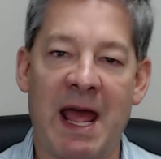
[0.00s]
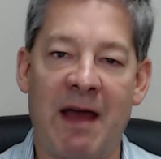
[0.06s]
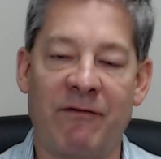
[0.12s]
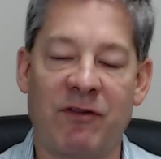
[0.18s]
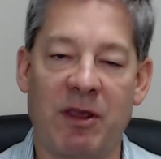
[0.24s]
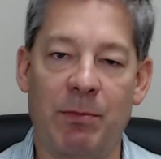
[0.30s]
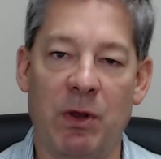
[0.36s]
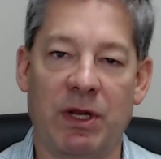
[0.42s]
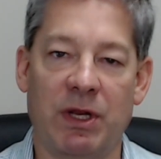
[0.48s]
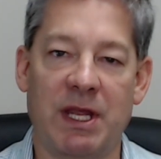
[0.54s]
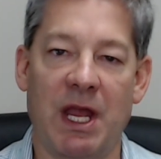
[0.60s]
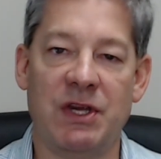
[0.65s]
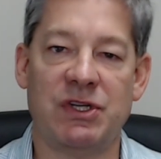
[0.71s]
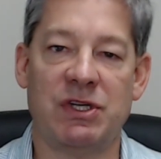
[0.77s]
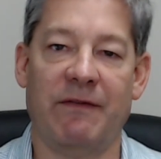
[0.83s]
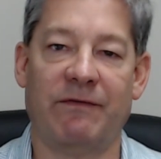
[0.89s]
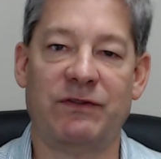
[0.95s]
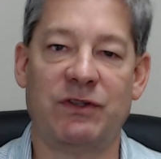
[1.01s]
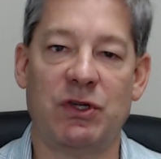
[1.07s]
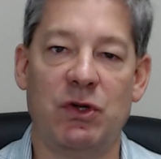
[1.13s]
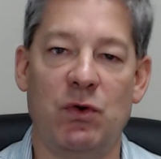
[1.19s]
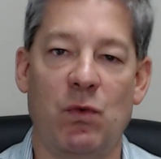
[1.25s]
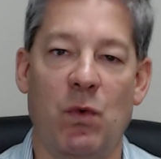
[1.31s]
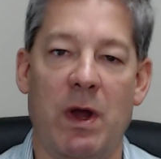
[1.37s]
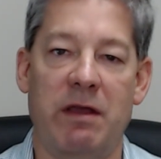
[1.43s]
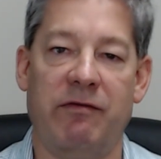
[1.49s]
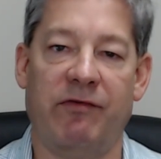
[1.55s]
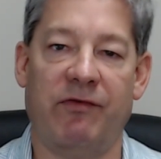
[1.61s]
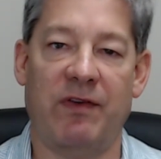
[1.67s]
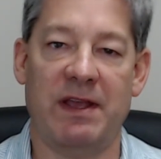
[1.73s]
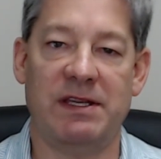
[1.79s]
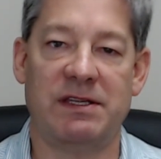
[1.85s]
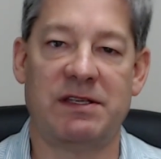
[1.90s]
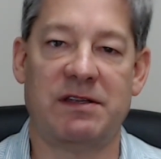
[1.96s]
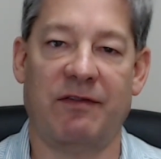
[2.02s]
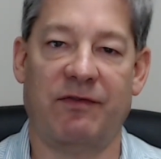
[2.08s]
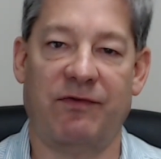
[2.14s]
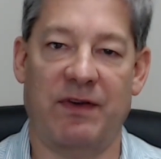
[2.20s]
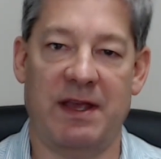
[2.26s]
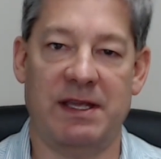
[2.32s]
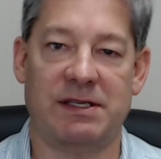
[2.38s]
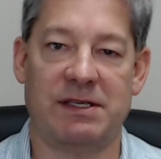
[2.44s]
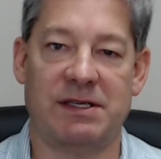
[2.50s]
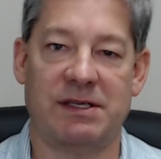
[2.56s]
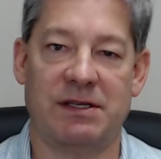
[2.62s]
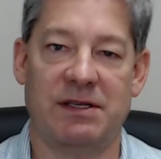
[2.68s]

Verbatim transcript: communication of two-way face-to-face.